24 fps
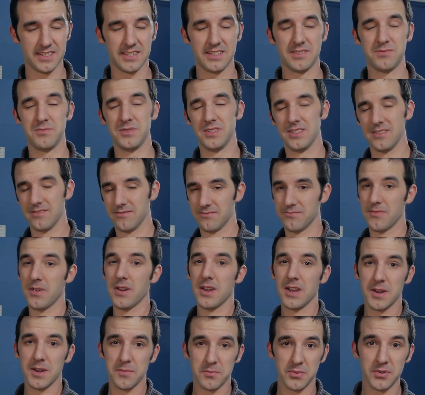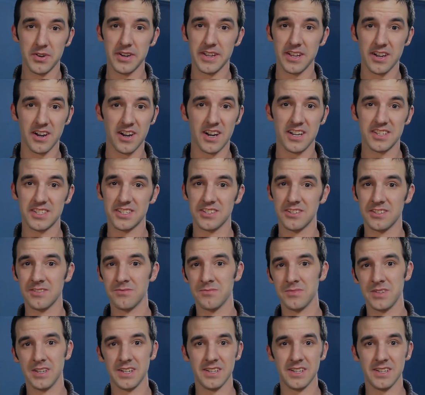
It's been pretty awesome,